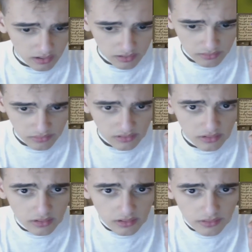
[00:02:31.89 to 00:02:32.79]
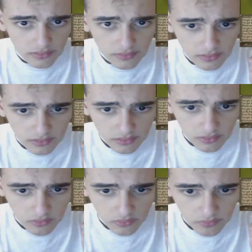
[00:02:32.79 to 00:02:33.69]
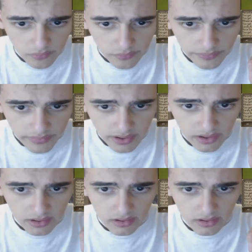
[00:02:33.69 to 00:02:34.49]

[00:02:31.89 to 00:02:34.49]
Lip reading: Nothing is said.